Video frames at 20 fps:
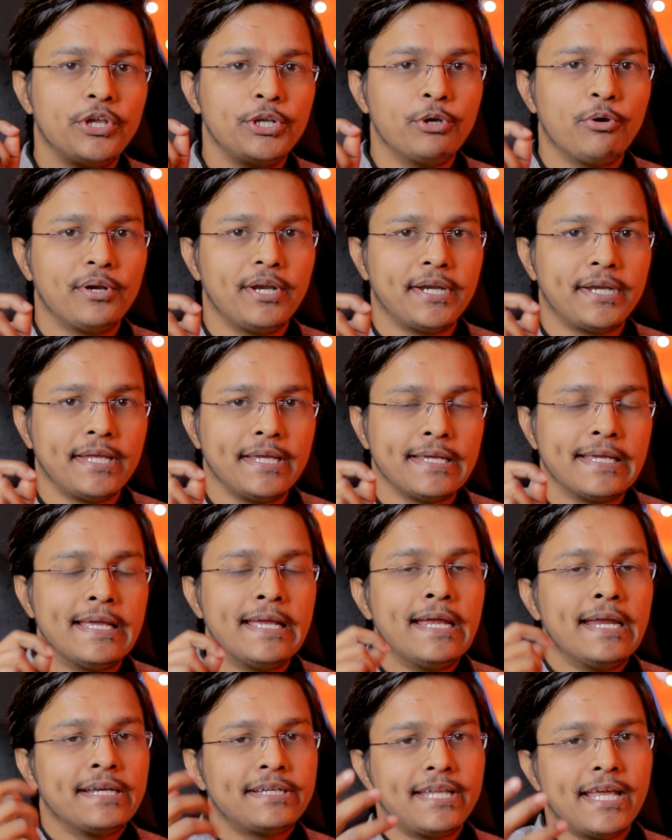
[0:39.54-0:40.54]
video editing,
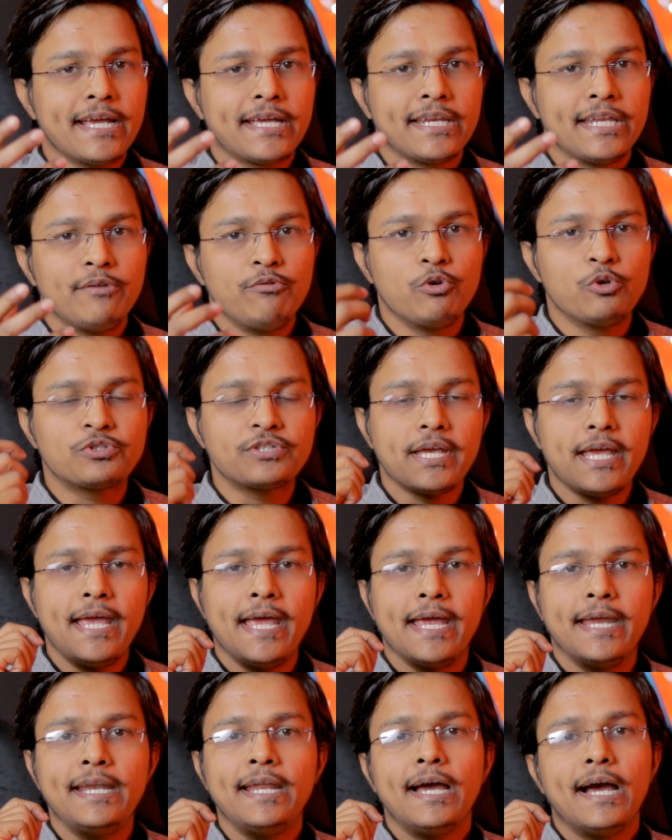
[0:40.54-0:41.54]
tech reviews
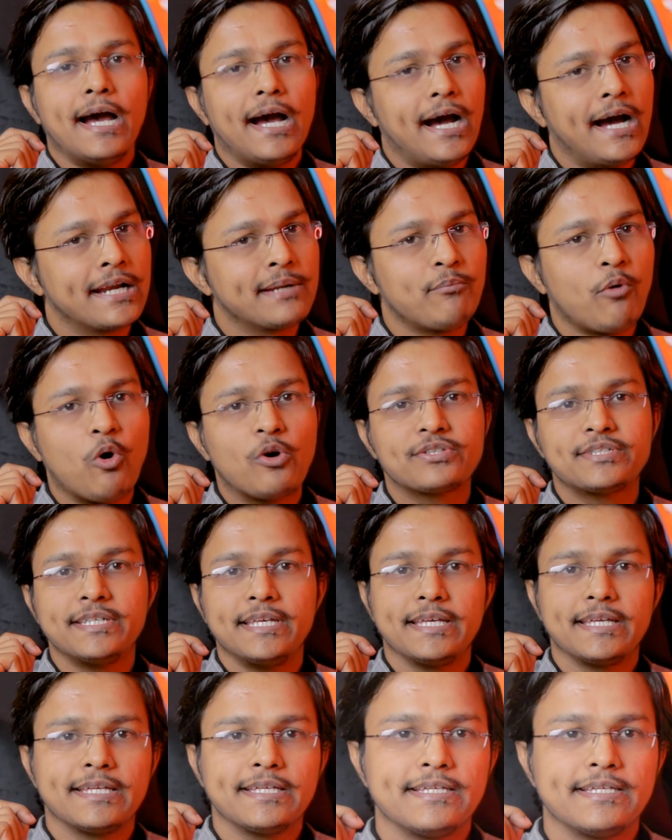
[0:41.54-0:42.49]
and unboxing.